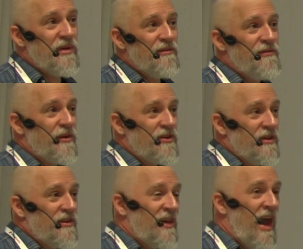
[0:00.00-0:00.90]
one
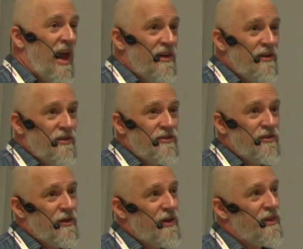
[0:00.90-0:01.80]
function that handles
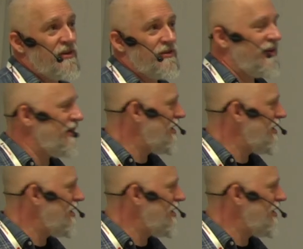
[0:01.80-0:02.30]
turning things on